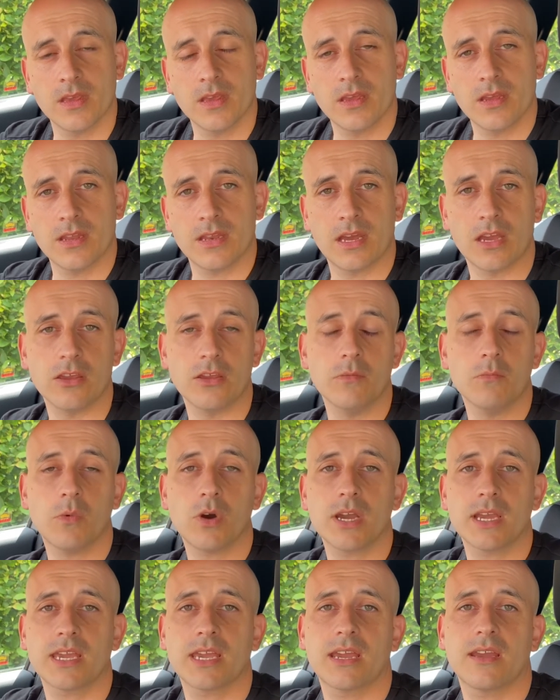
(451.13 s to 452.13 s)
Now, you
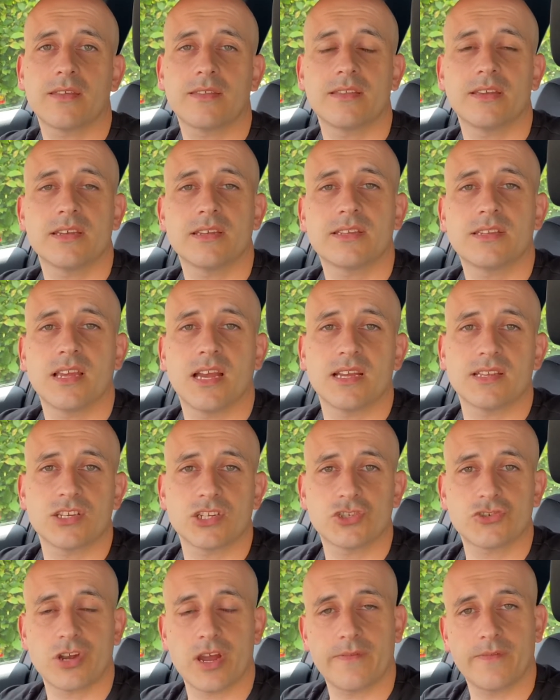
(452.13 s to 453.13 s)
might get this as a
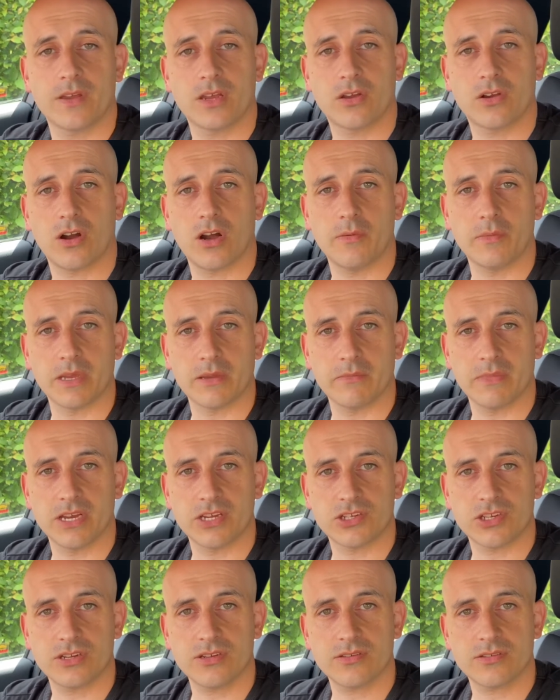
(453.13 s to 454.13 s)
traffic calming
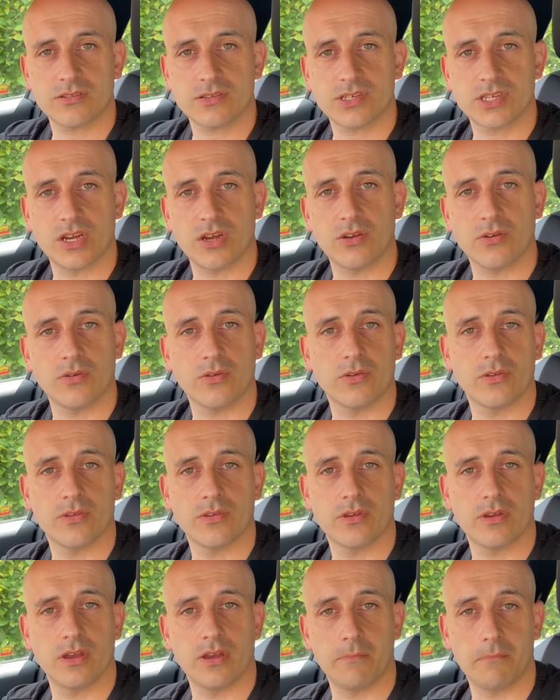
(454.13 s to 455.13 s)
measure, so
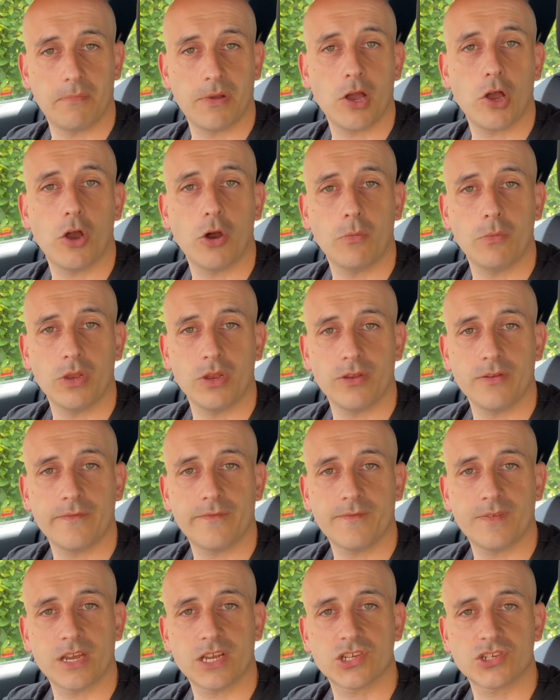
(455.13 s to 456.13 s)
a permanent
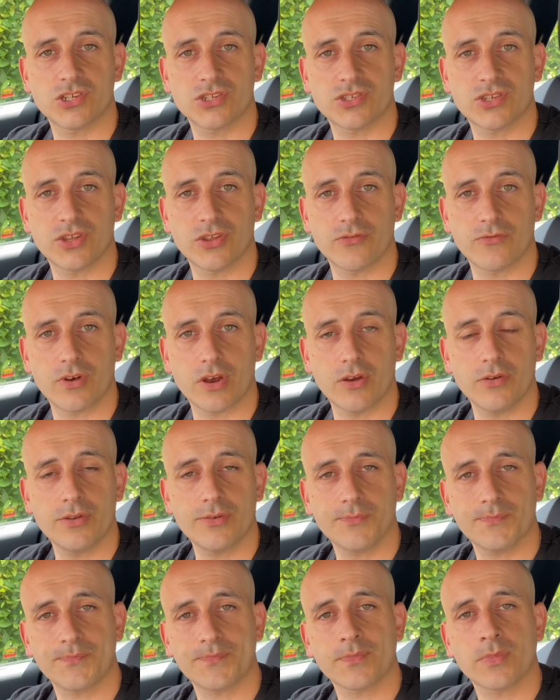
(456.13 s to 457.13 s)
fixture to the road,
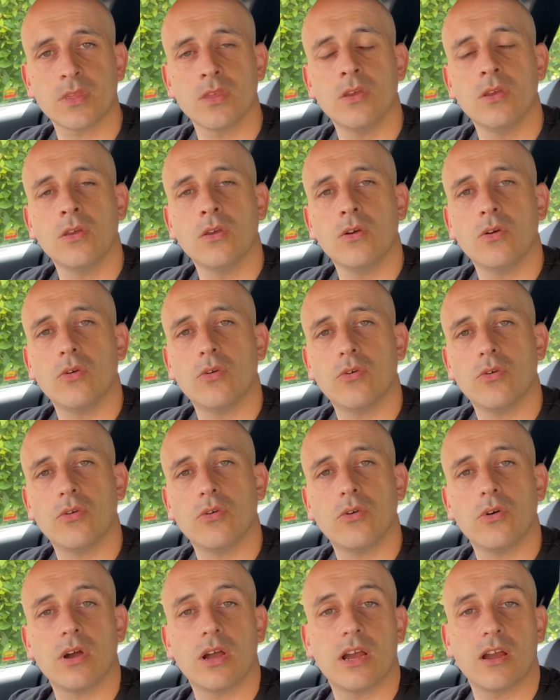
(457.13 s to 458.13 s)

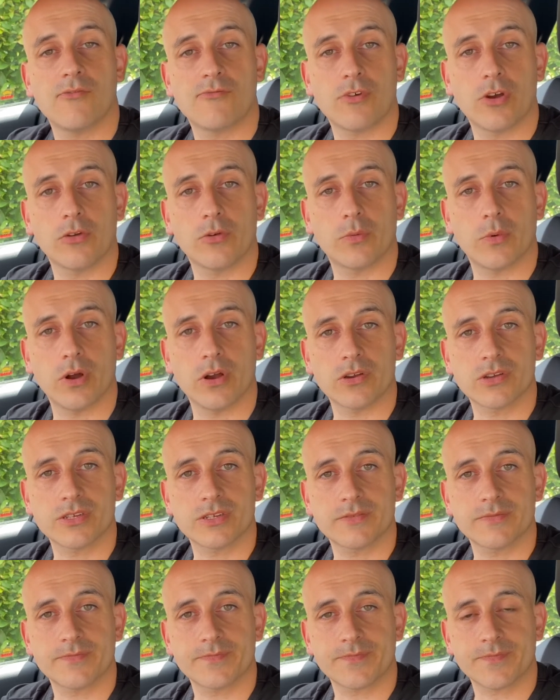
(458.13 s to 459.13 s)
or at roadworks.
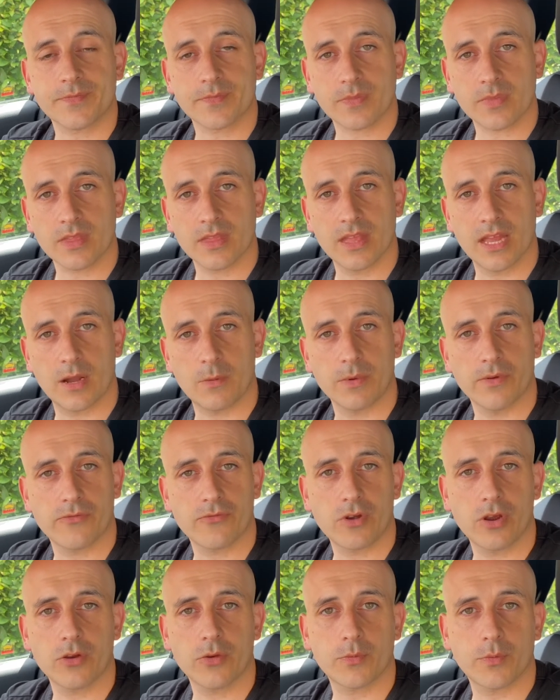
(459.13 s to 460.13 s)
Now, with
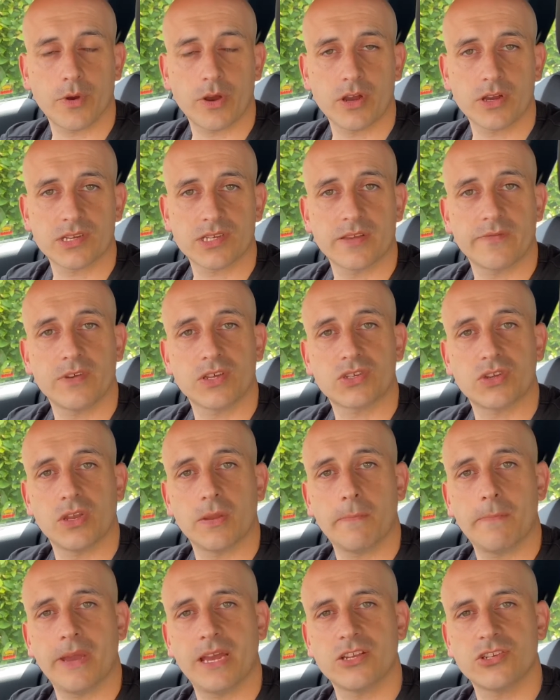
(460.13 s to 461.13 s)
roadworks, if it's on a
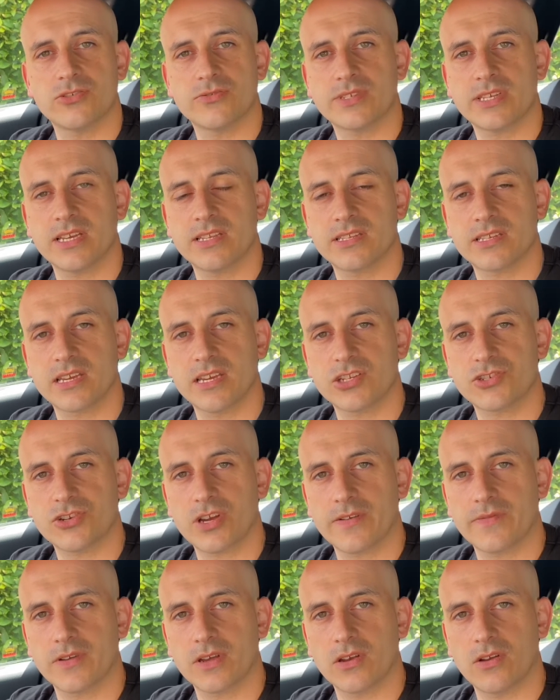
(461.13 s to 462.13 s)
bend, you'll tend to get
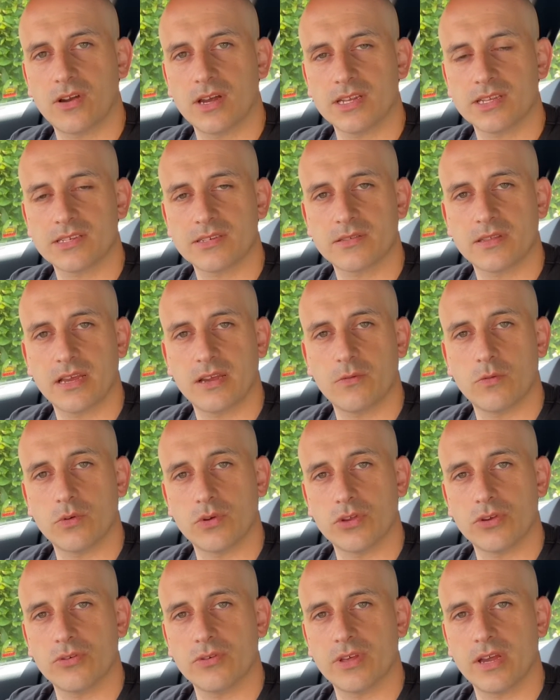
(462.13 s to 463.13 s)
traffic lights that will
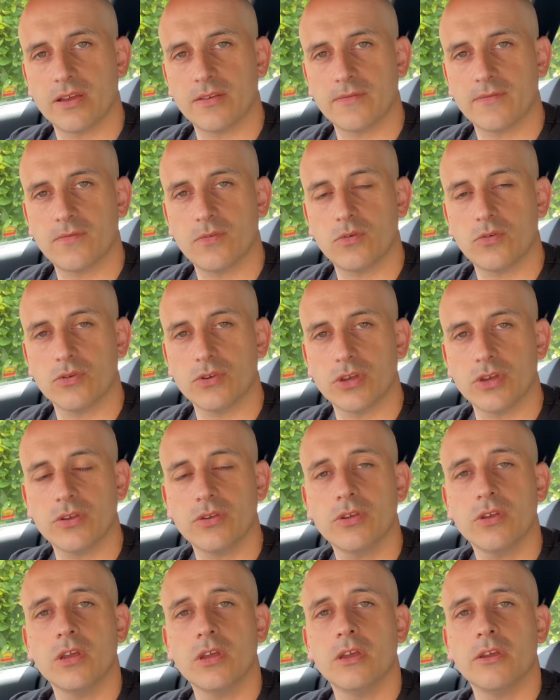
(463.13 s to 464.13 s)
do that for you.
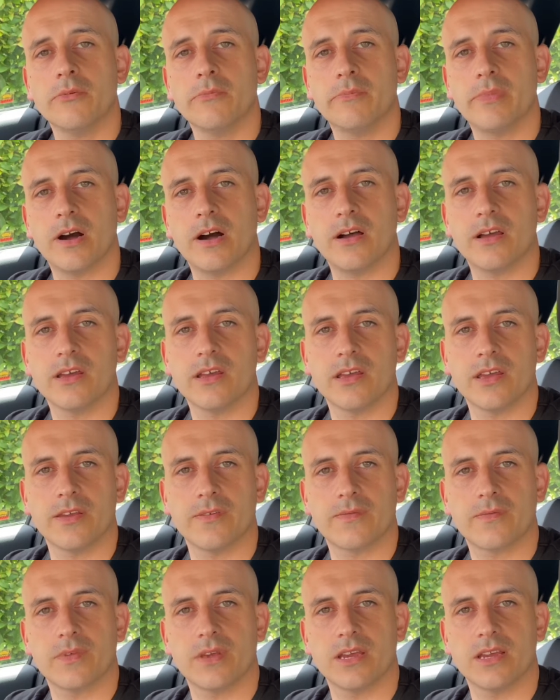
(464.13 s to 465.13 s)
But
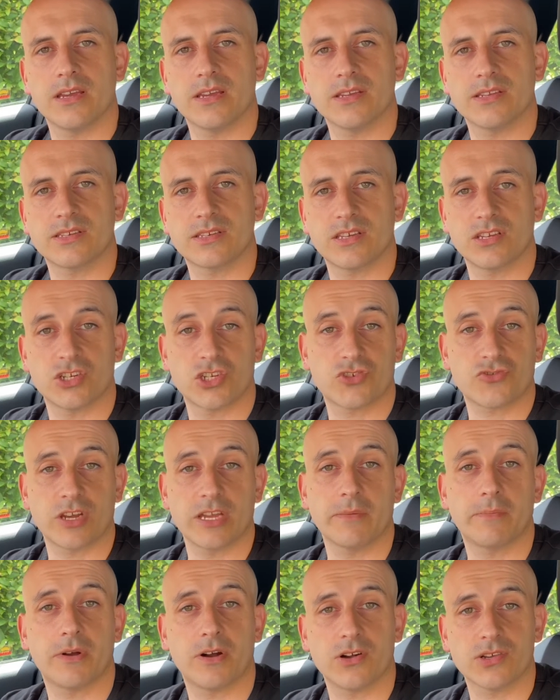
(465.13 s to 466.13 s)
if there's a
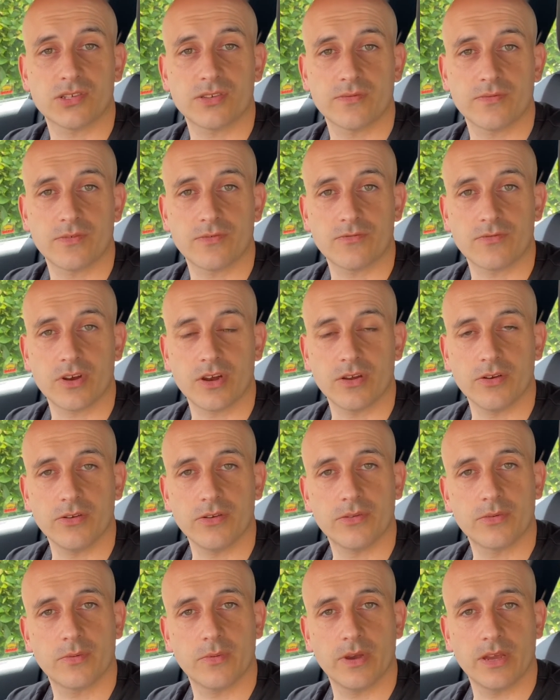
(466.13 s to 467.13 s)
straight part of the
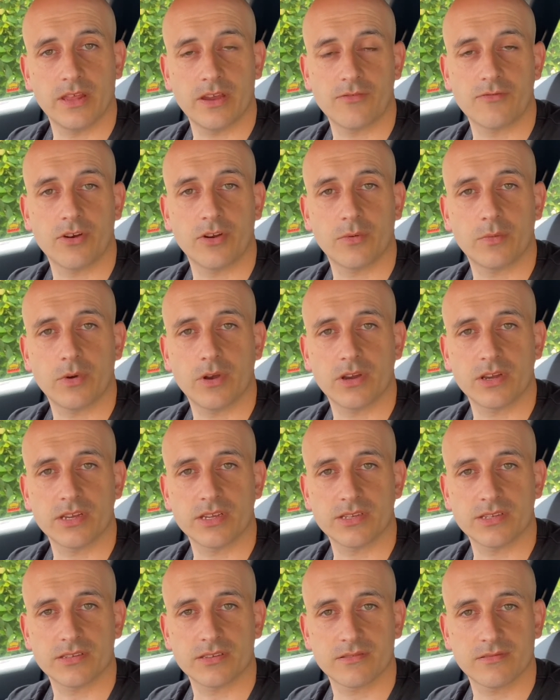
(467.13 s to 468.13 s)
road where that roadwork
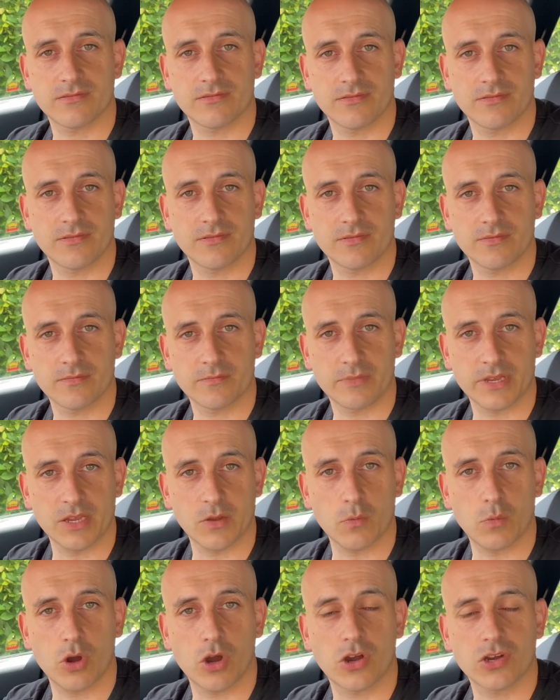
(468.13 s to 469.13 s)
is
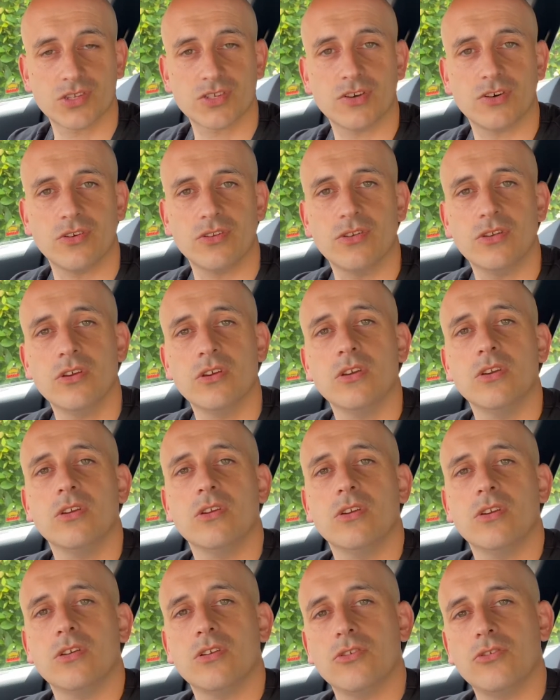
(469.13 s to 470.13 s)
being worked on,
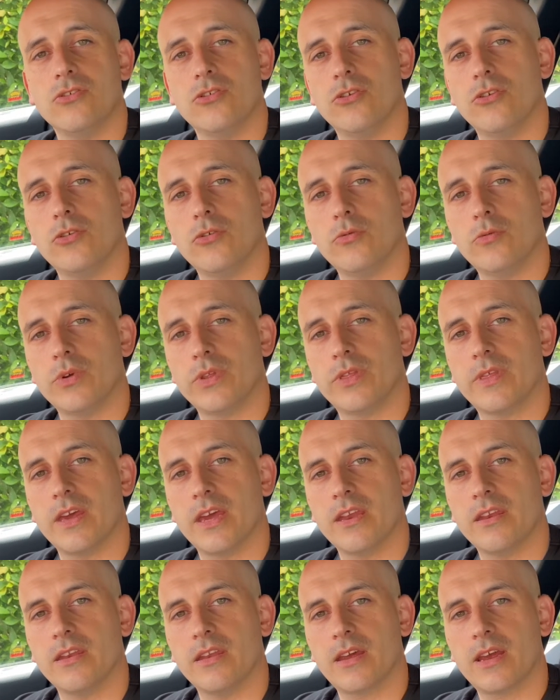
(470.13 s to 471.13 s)
you would
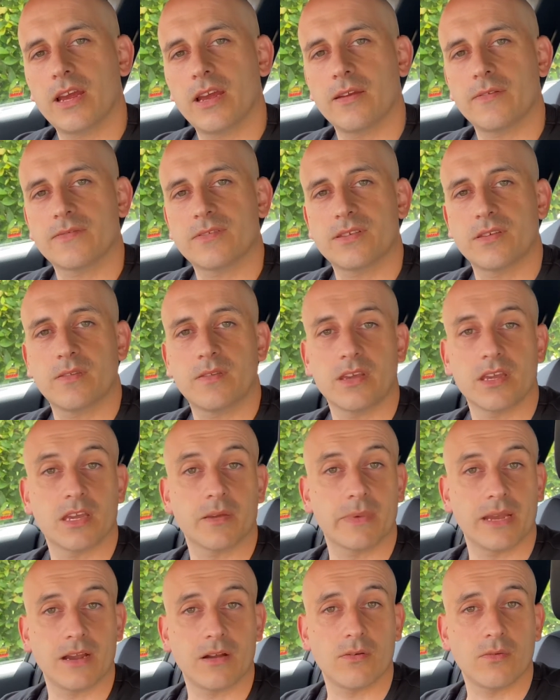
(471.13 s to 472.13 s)
then have to think
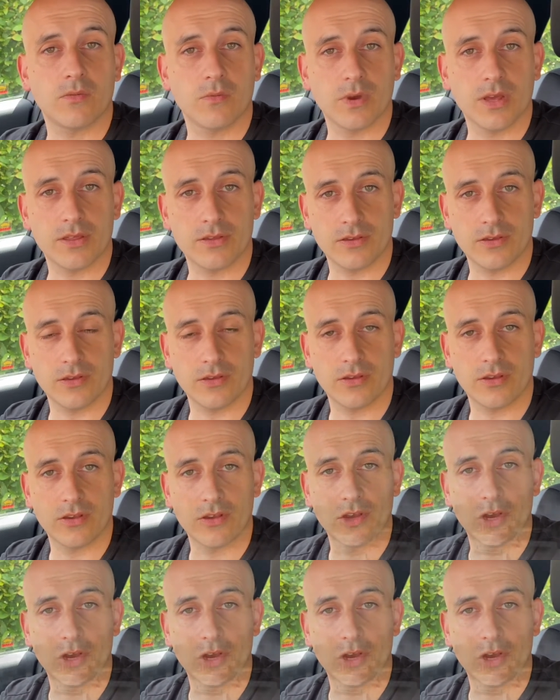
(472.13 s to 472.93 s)
about whether you can go